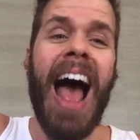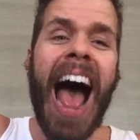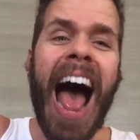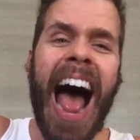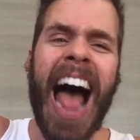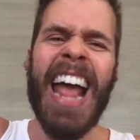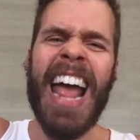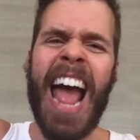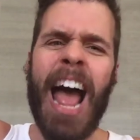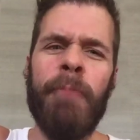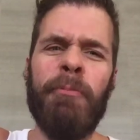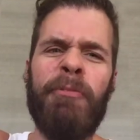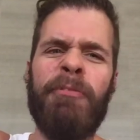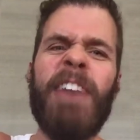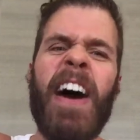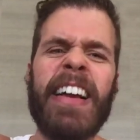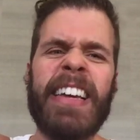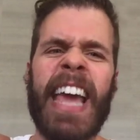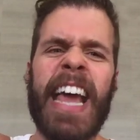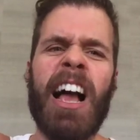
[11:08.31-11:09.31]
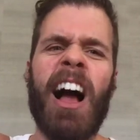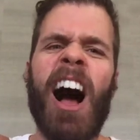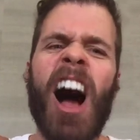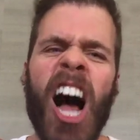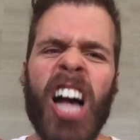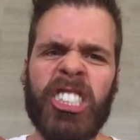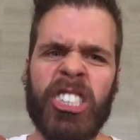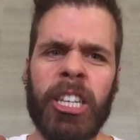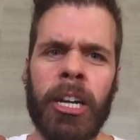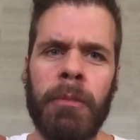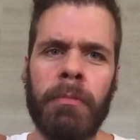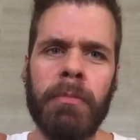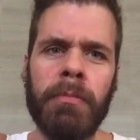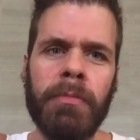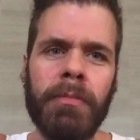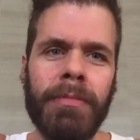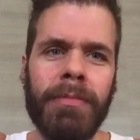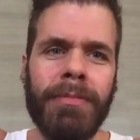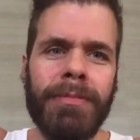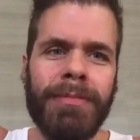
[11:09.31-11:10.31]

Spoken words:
I am fucking awesome.